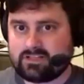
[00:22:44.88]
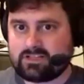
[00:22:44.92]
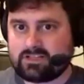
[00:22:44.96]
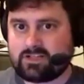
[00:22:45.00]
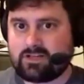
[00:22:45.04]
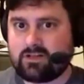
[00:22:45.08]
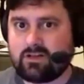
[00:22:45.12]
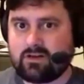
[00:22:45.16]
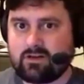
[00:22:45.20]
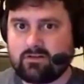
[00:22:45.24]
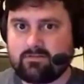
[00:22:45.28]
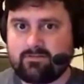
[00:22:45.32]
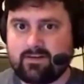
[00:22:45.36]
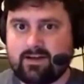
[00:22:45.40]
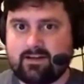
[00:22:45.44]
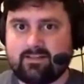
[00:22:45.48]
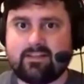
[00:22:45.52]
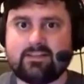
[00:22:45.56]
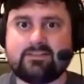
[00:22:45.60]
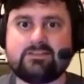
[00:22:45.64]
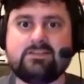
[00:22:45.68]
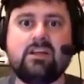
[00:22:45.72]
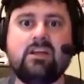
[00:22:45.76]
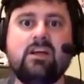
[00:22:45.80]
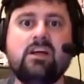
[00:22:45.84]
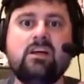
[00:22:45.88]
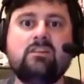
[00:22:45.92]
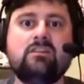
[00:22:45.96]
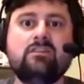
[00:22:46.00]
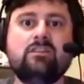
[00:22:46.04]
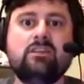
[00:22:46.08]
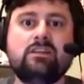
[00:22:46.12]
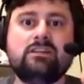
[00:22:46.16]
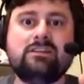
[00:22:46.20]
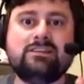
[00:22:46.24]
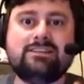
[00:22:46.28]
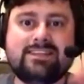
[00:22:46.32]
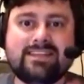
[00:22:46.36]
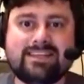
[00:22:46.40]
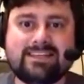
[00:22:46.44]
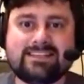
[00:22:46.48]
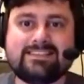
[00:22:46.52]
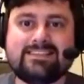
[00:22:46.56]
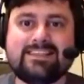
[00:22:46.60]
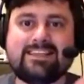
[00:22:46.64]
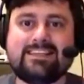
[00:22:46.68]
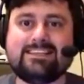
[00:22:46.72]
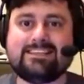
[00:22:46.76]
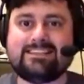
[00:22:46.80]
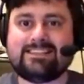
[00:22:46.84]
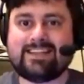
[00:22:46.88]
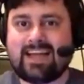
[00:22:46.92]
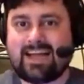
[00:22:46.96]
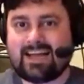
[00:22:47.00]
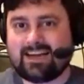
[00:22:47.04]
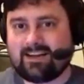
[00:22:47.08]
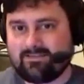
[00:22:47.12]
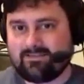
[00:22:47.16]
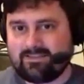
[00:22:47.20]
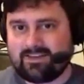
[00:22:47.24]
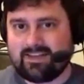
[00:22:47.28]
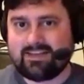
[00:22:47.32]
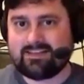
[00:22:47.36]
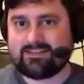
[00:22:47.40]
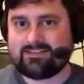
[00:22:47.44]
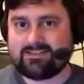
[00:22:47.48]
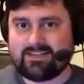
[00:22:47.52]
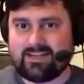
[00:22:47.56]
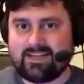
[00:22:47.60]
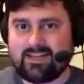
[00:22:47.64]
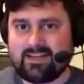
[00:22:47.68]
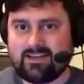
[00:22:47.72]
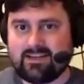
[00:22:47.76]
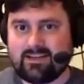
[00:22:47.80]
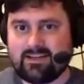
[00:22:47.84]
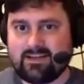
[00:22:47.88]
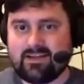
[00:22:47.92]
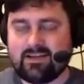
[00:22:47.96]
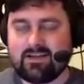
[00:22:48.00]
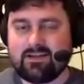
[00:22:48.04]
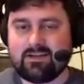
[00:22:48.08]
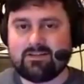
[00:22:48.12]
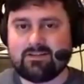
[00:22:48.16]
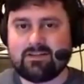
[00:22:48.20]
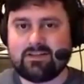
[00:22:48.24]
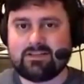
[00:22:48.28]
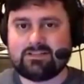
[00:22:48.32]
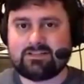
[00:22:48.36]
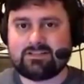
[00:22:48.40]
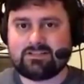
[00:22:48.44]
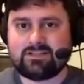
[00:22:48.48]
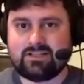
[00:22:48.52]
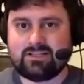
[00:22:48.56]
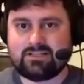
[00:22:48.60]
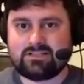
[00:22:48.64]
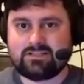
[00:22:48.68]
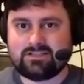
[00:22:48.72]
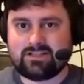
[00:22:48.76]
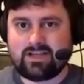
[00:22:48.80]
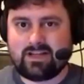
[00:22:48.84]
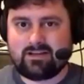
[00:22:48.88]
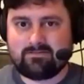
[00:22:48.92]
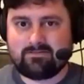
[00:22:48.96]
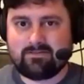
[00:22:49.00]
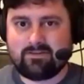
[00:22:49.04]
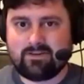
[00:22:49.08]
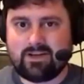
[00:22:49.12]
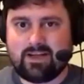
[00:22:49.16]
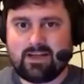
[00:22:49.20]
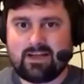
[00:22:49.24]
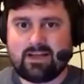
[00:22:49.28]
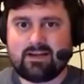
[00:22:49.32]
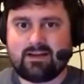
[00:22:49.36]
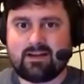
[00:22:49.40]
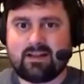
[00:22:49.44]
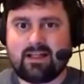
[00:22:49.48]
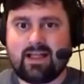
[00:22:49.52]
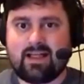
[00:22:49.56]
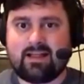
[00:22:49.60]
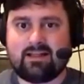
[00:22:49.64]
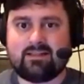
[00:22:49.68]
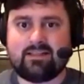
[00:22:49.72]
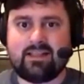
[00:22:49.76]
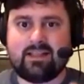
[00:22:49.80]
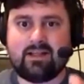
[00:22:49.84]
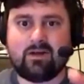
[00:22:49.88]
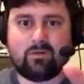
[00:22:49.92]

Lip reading: clarify this: the Disney side of DC. Let's not forget, like the